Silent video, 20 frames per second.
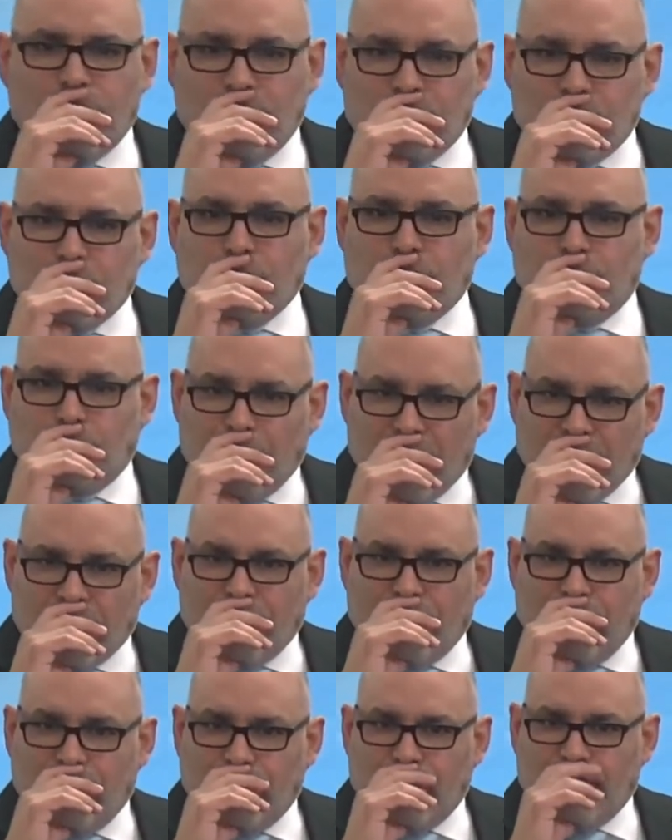
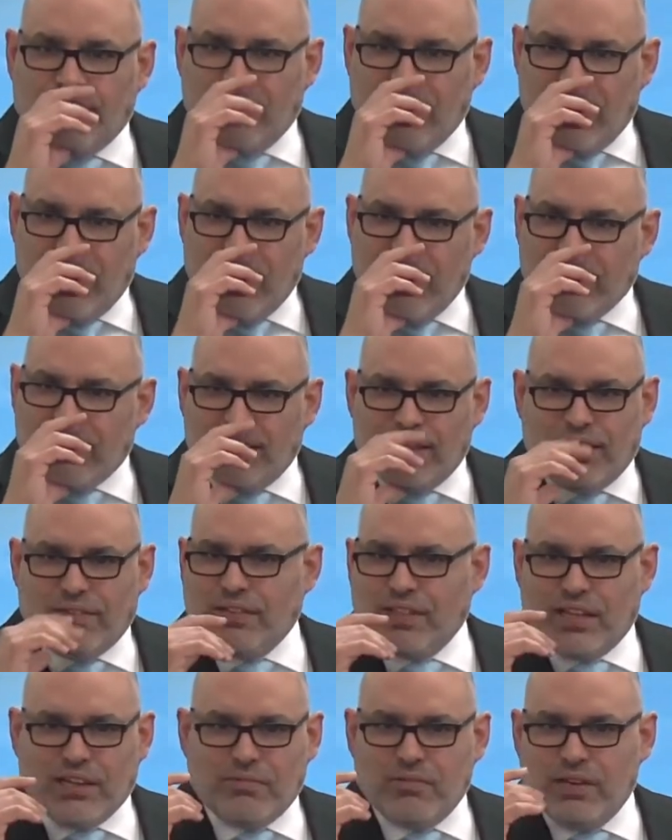disrespectful of God, and they were
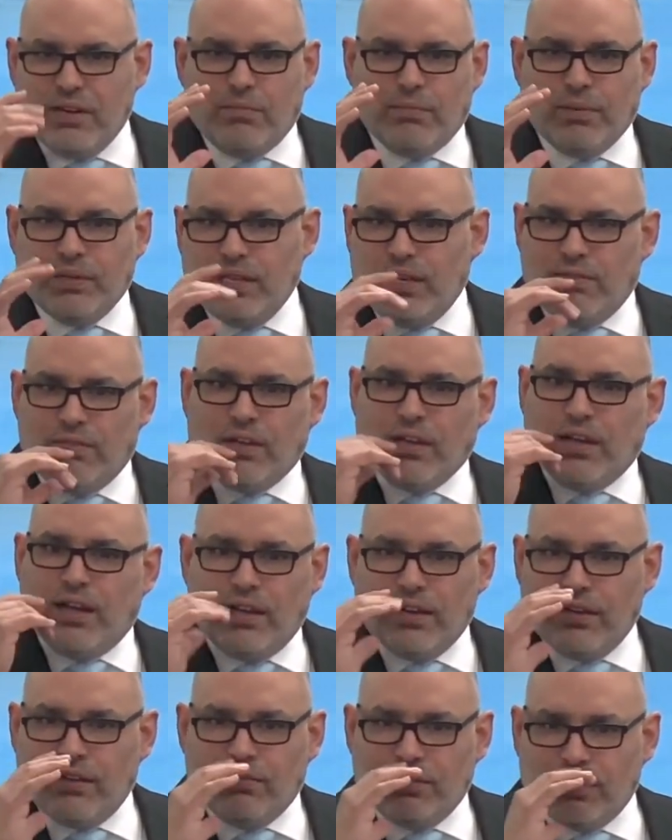like, "We don't believe in God,"
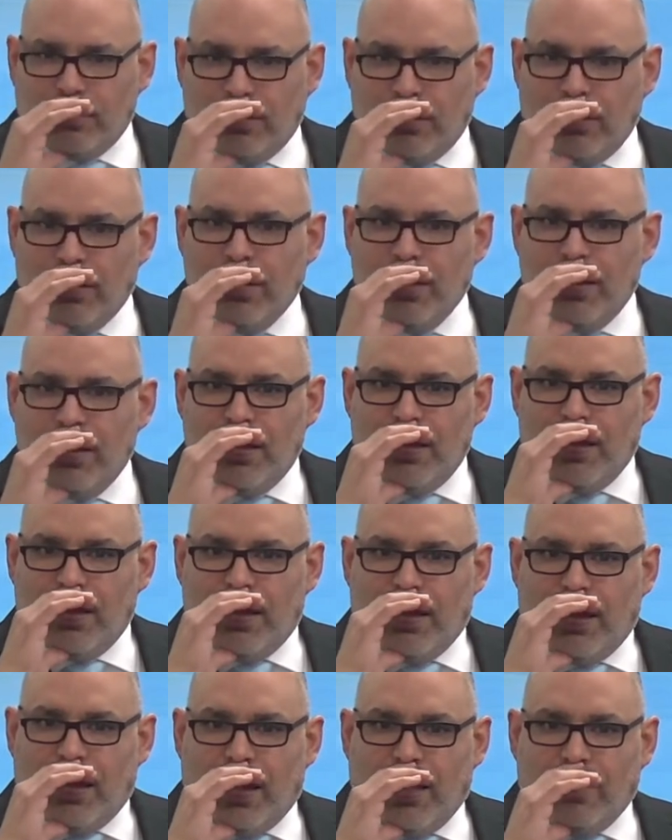and blah, blah, blah.
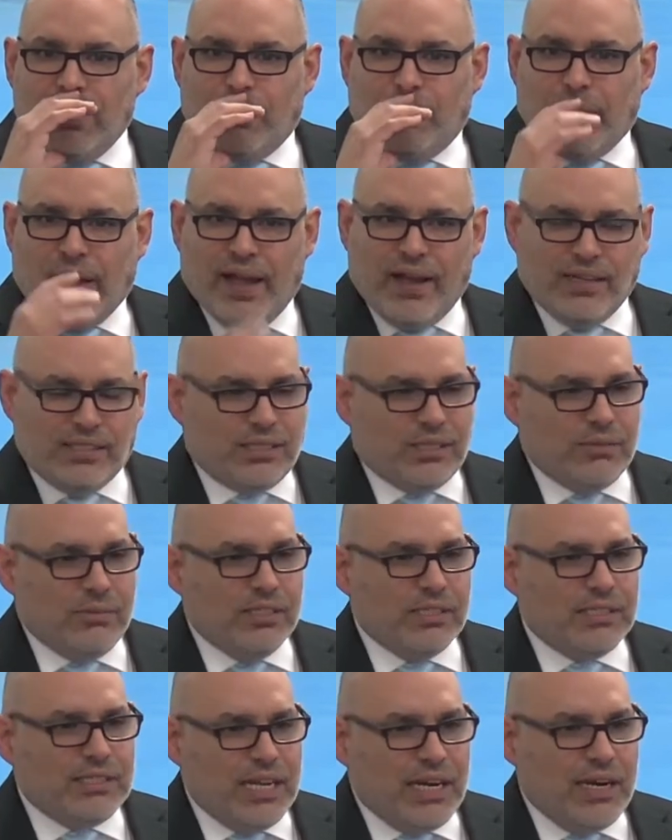And the pastor
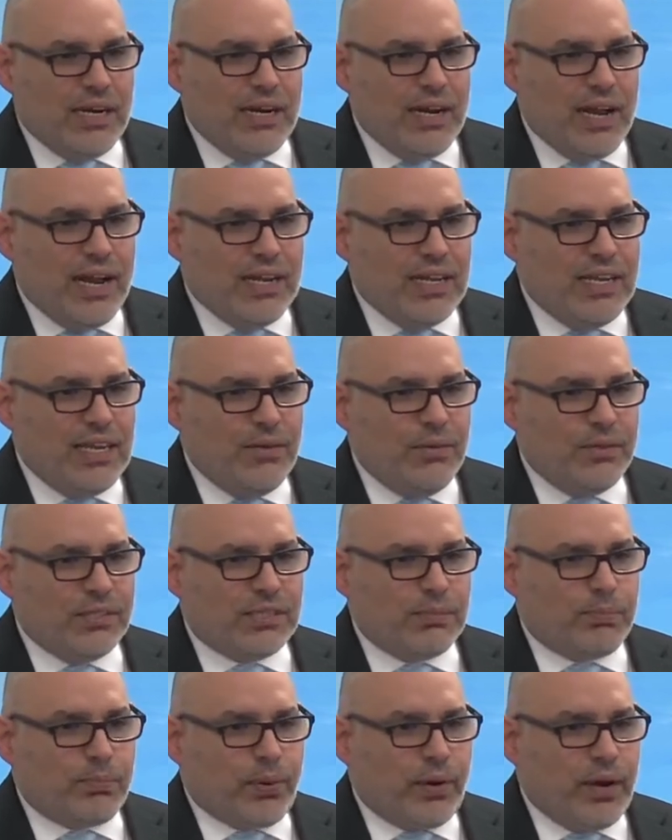was there, and he was
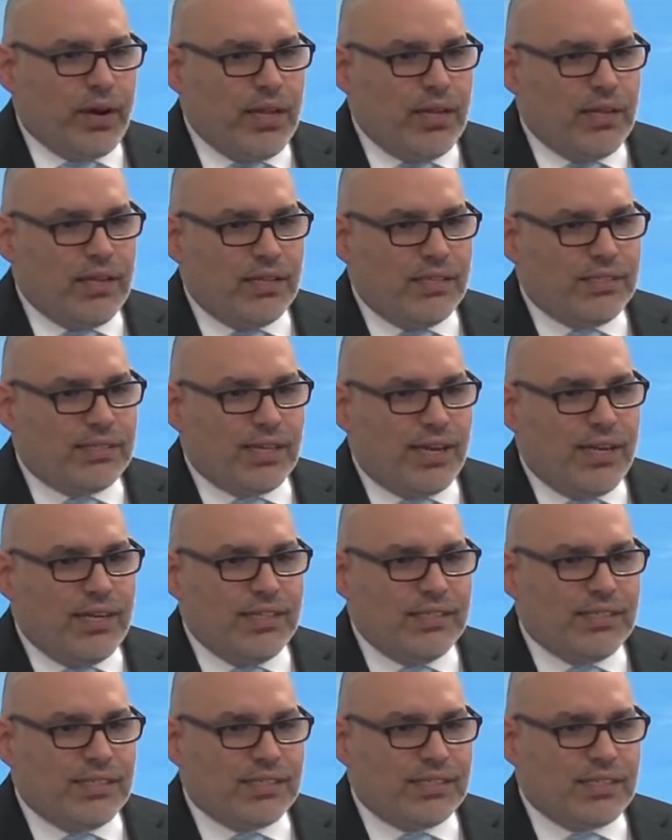praying inside, and he
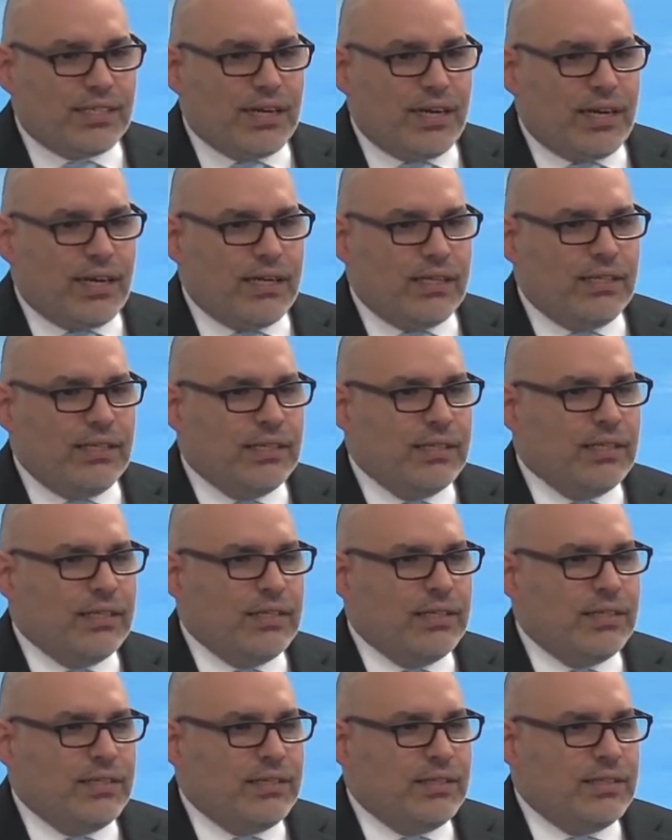says, "God,
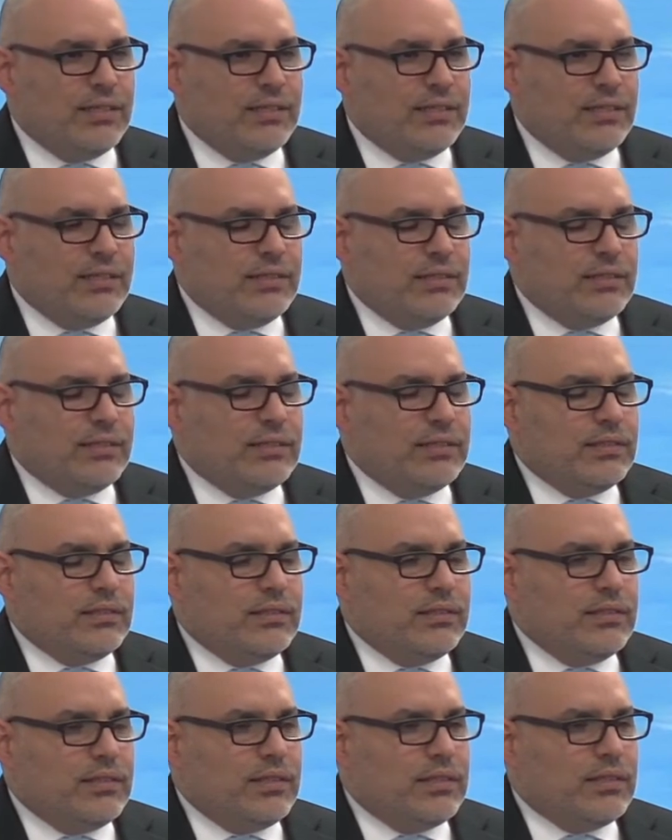
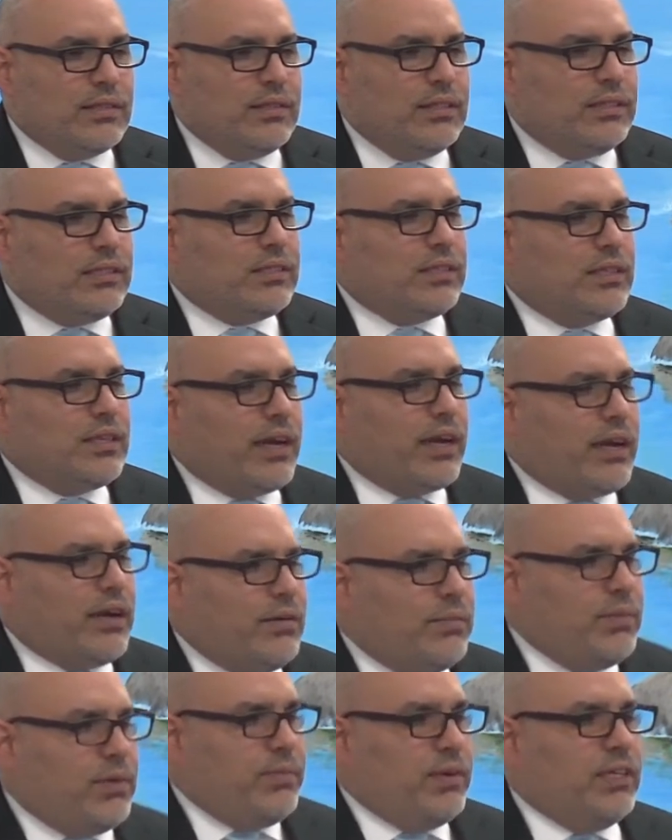at least scare
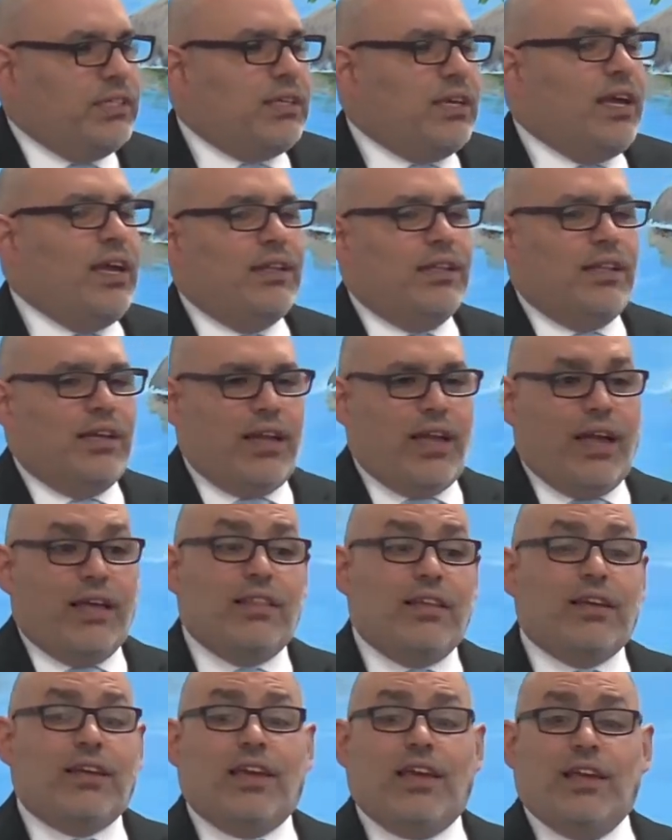him." And the, guy,
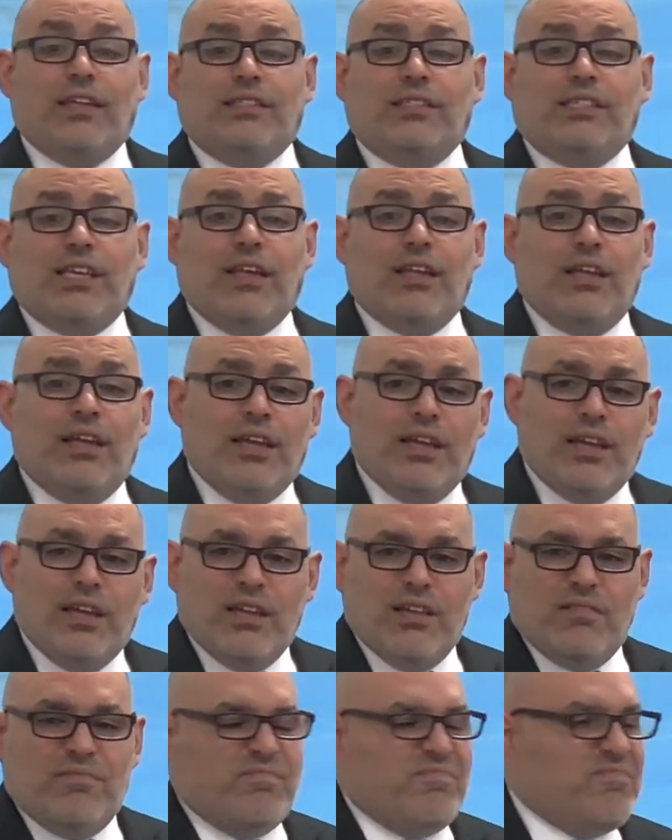the kid said,
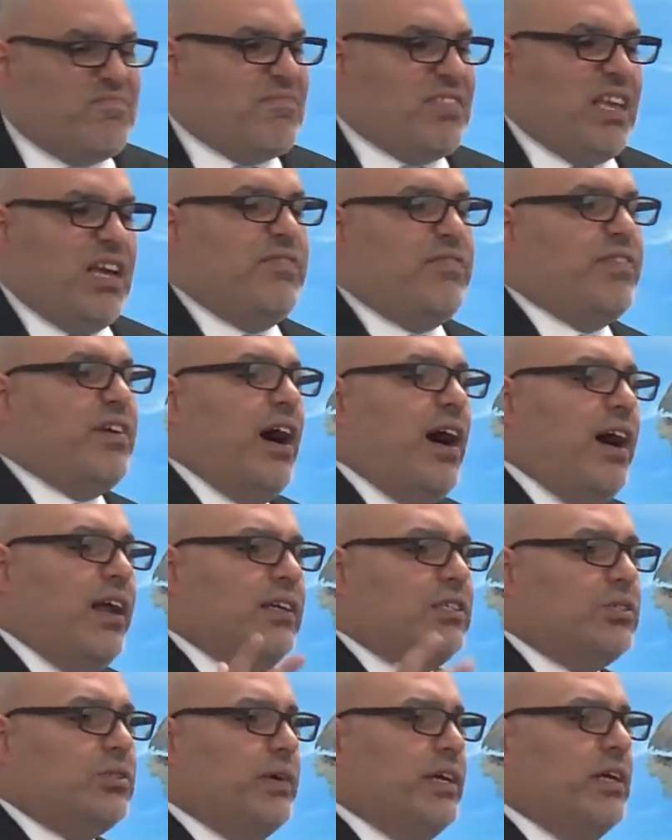"If God
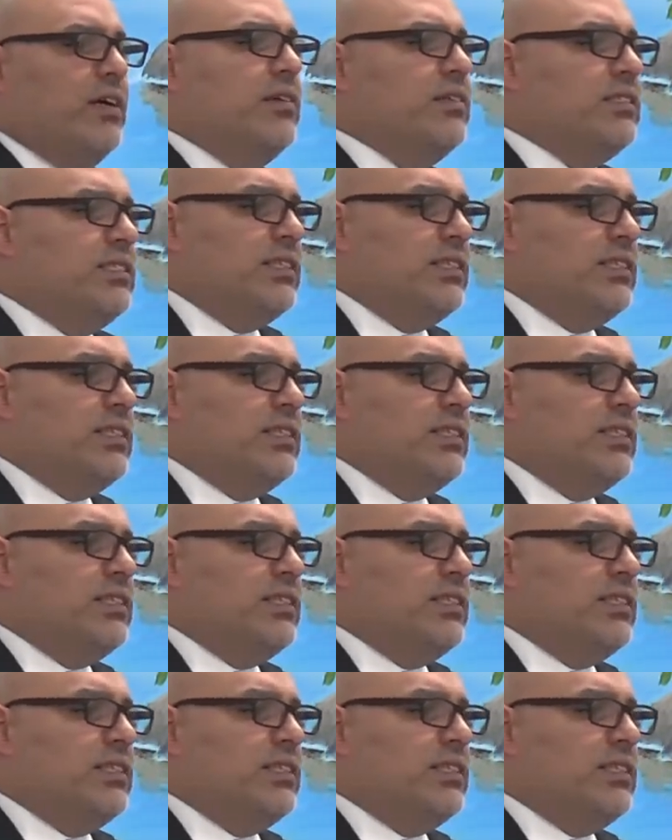is real and